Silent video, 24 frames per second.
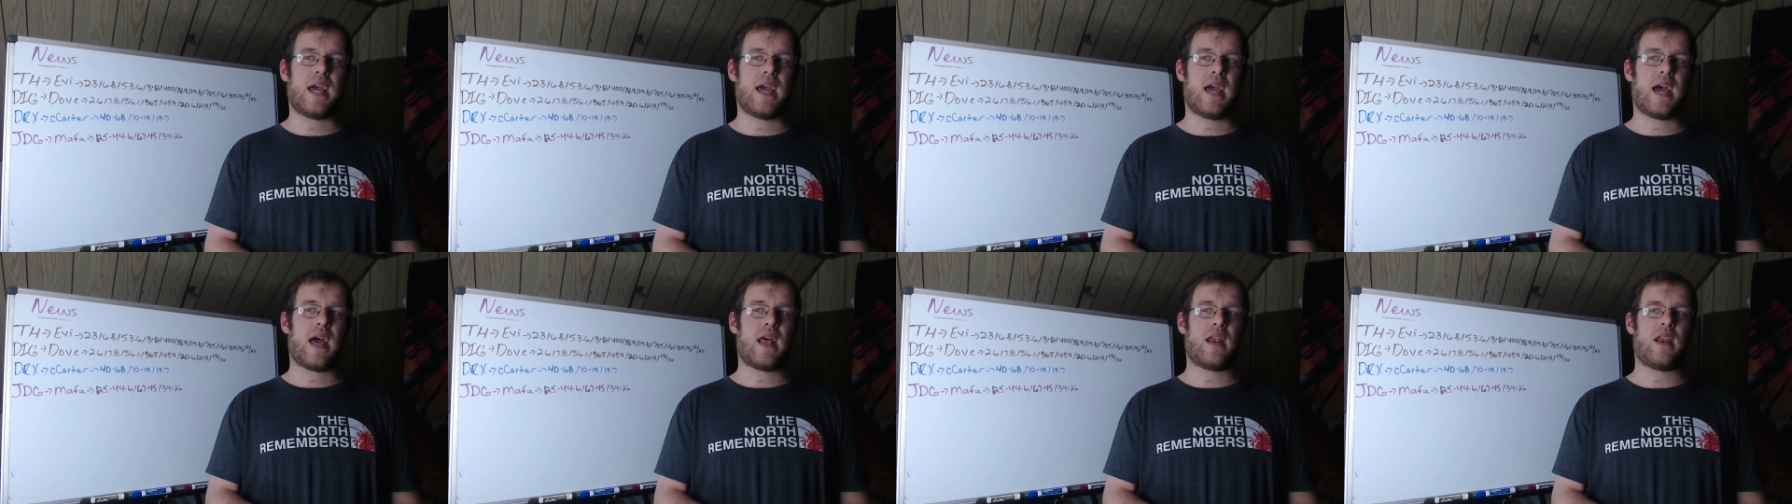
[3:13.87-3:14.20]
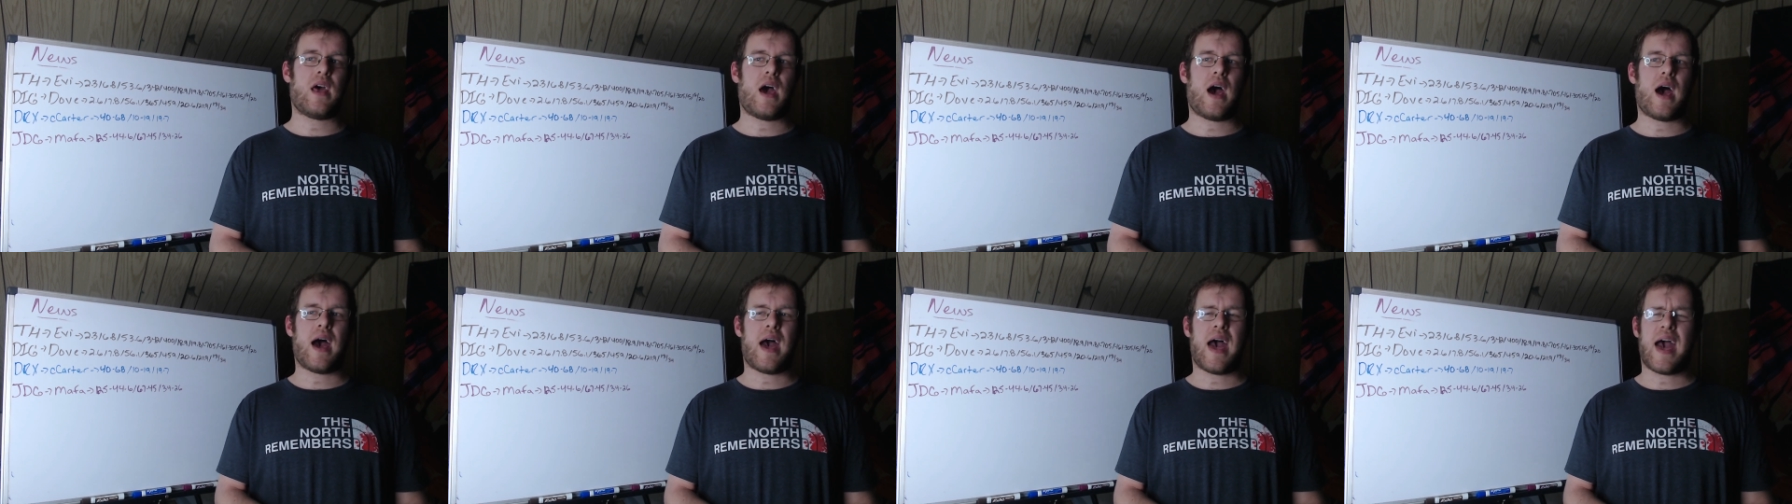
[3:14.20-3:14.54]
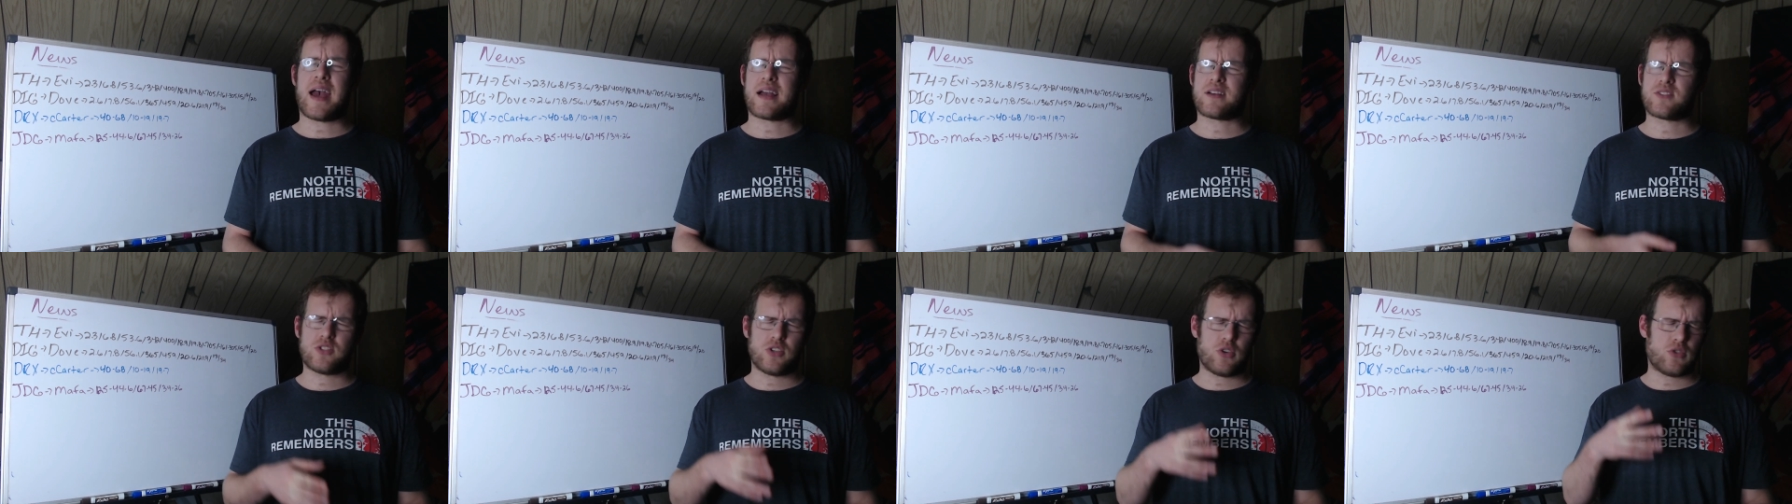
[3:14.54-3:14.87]
and
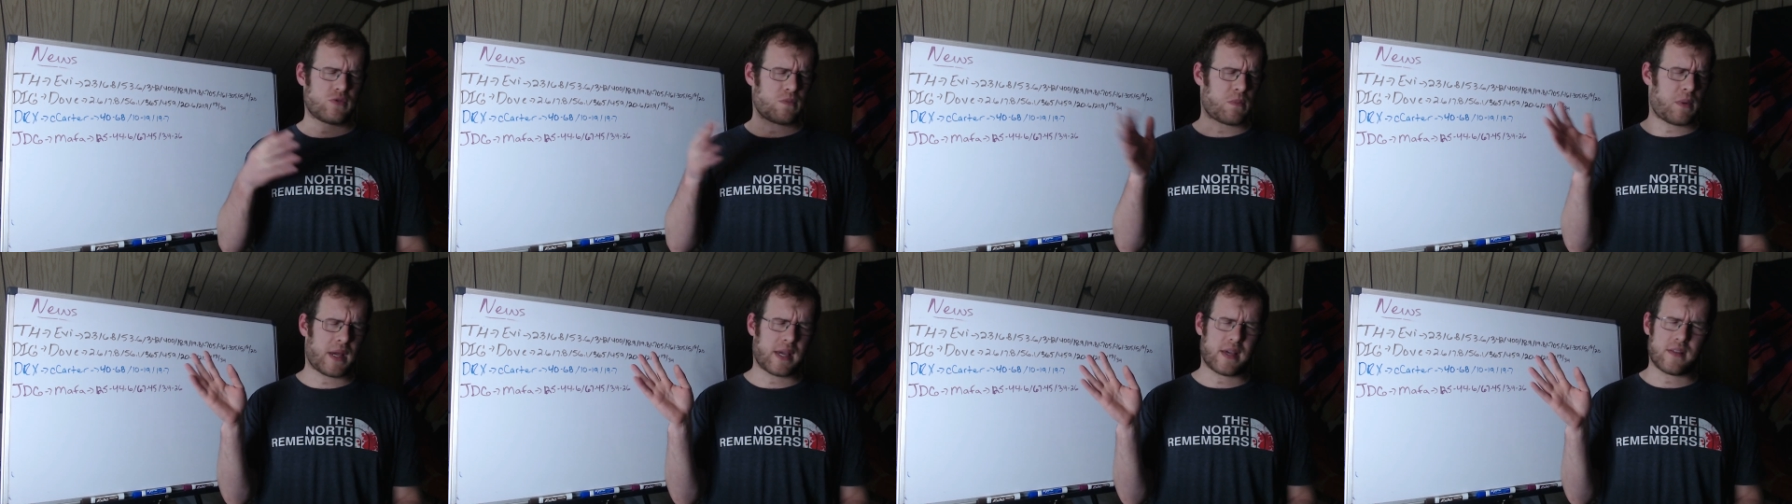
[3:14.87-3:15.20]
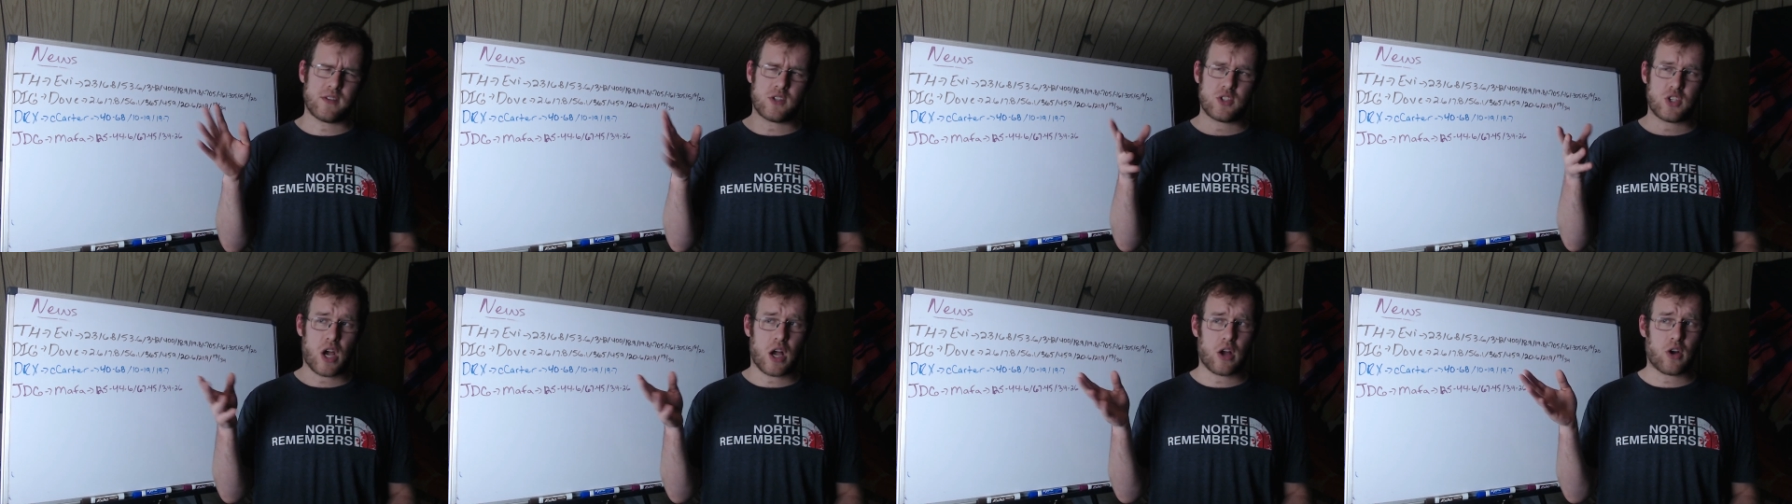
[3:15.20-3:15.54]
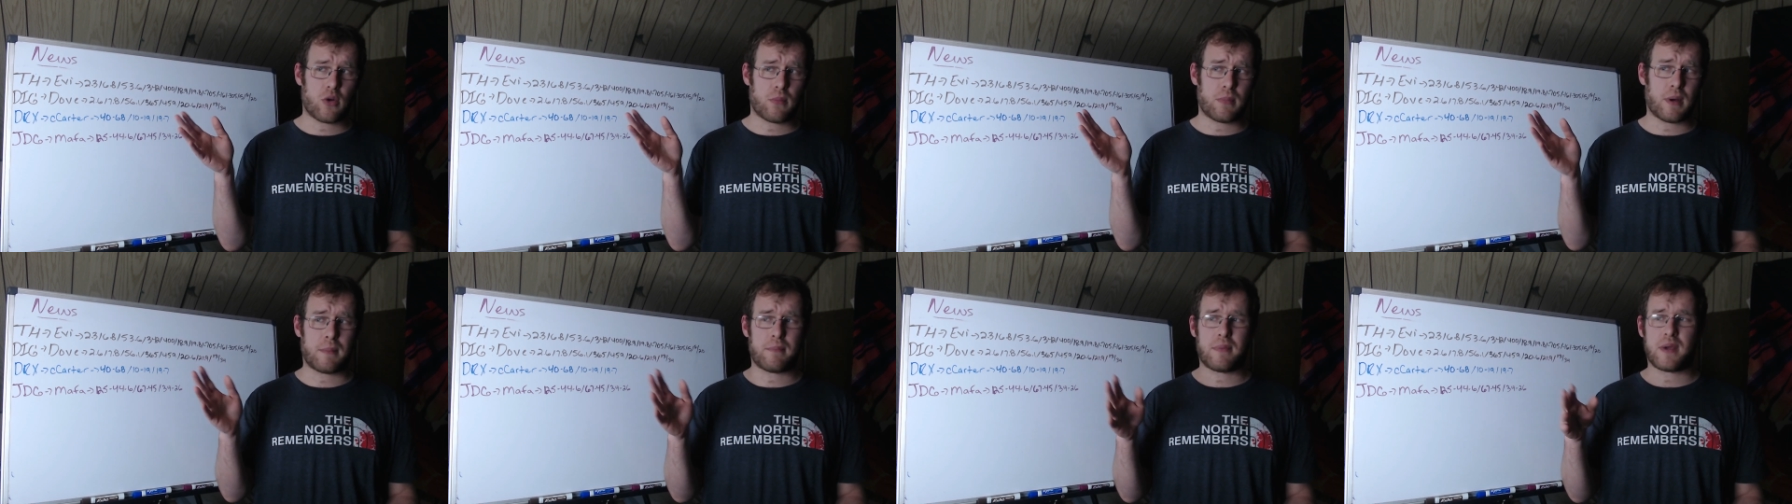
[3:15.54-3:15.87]
XU is playing in the
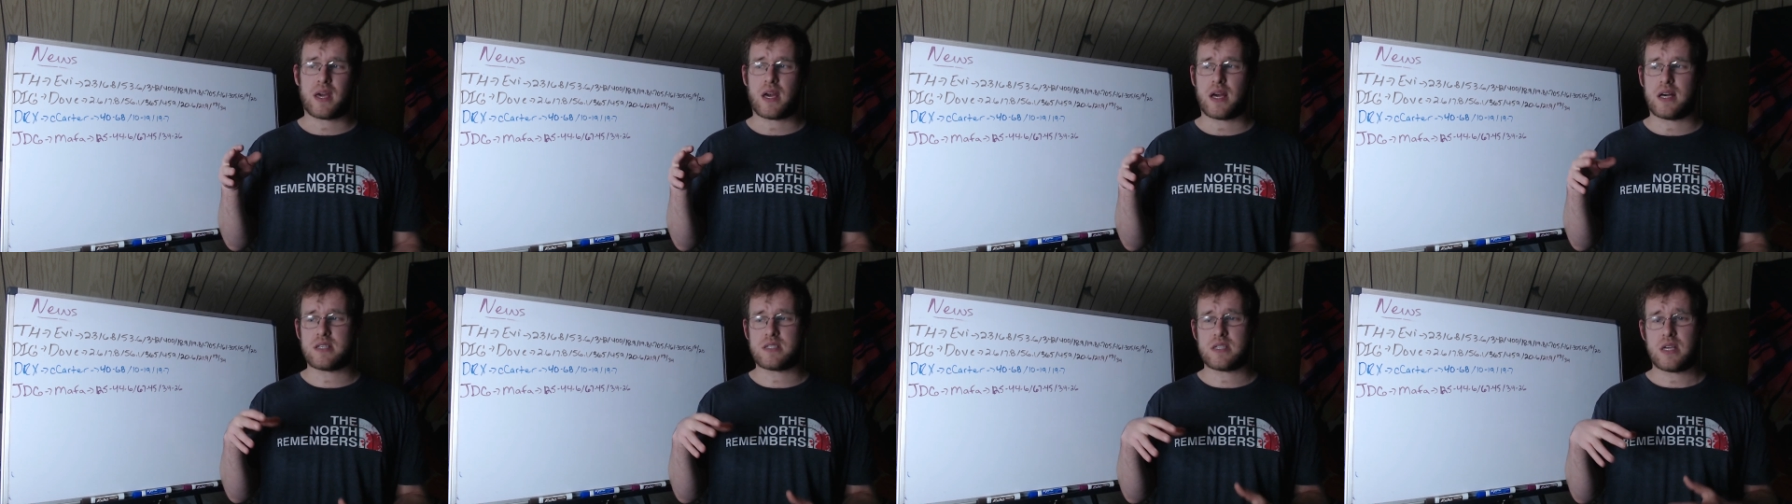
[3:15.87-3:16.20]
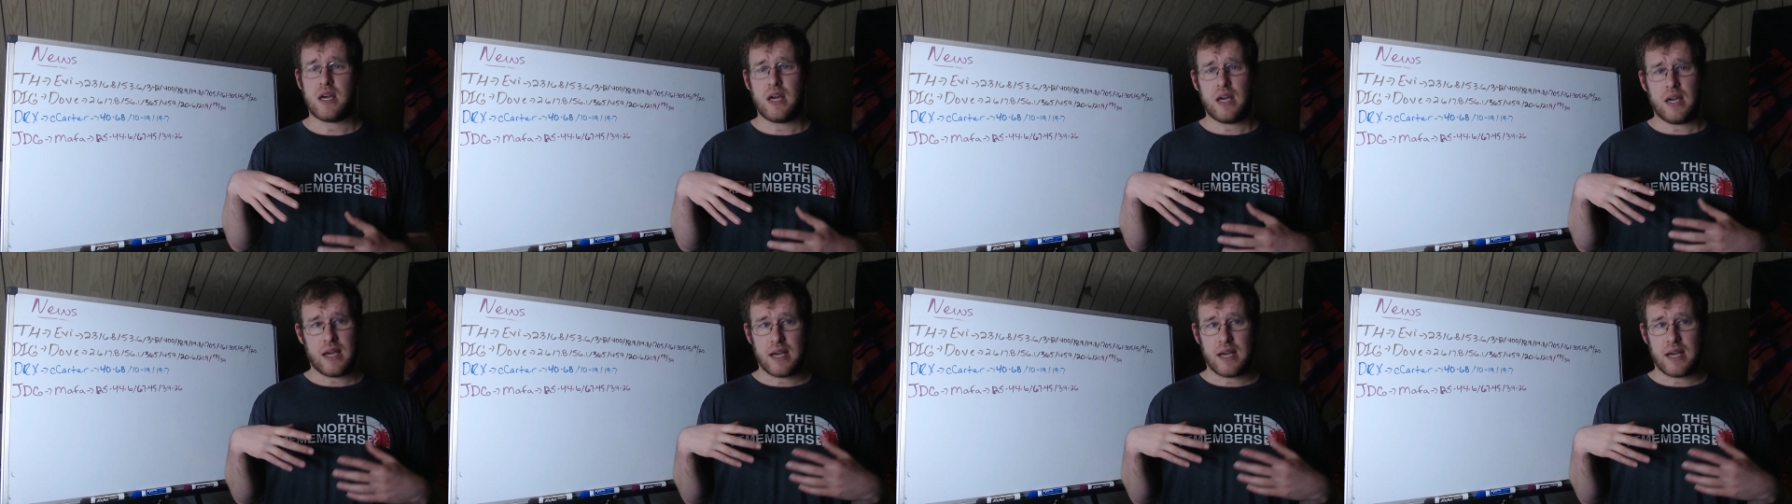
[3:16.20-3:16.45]
jungle, but because